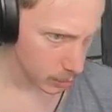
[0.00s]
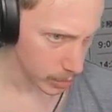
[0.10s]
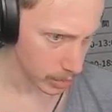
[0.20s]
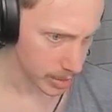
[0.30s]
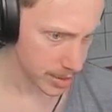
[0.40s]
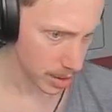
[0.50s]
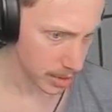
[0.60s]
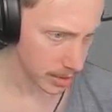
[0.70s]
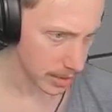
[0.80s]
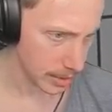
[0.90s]
We got this
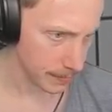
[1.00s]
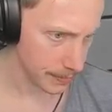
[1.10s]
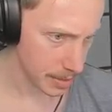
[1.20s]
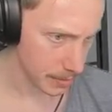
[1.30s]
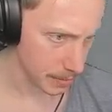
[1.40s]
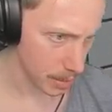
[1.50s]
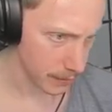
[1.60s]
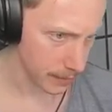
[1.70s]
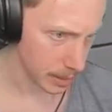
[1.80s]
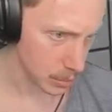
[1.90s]
sign here.
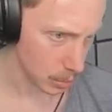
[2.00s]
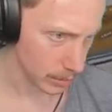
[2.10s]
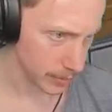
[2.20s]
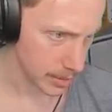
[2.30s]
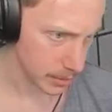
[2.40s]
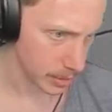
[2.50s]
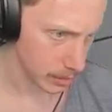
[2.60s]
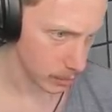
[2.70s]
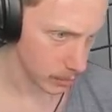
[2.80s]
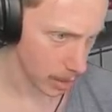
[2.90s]
Perfect. All of these are in
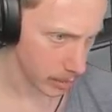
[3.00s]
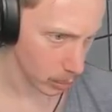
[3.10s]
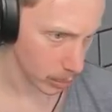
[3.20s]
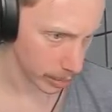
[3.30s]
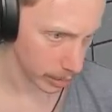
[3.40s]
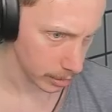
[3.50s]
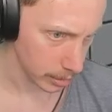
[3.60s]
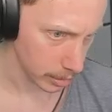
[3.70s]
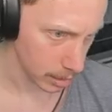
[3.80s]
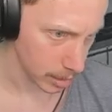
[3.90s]
the right order.
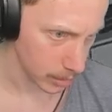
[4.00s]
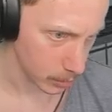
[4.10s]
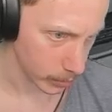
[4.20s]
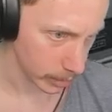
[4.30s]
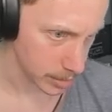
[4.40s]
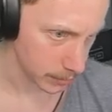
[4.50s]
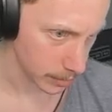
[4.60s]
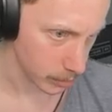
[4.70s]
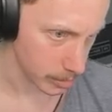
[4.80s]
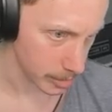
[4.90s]
I
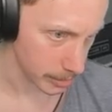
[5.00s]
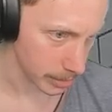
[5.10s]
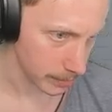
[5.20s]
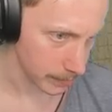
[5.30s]
relatively remember.